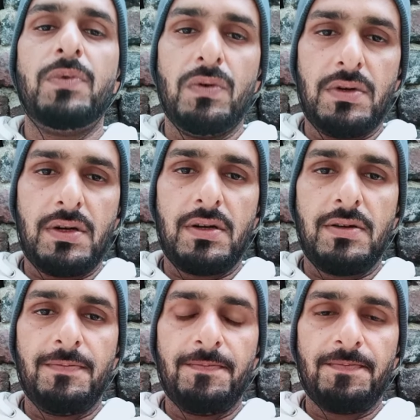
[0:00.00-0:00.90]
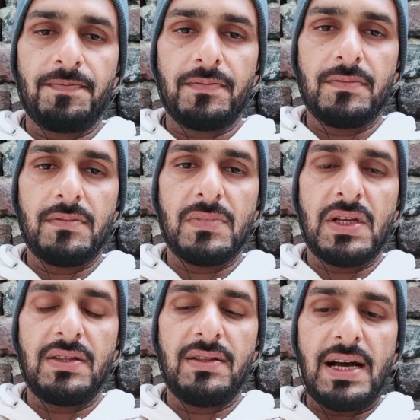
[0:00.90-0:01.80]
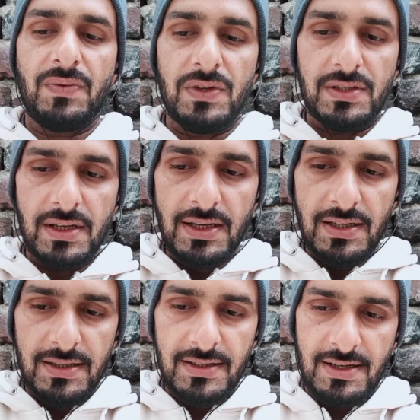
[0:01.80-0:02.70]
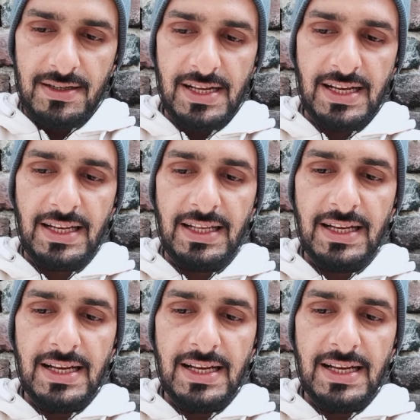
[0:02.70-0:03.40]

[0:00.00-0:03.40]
plural. That was the third technique.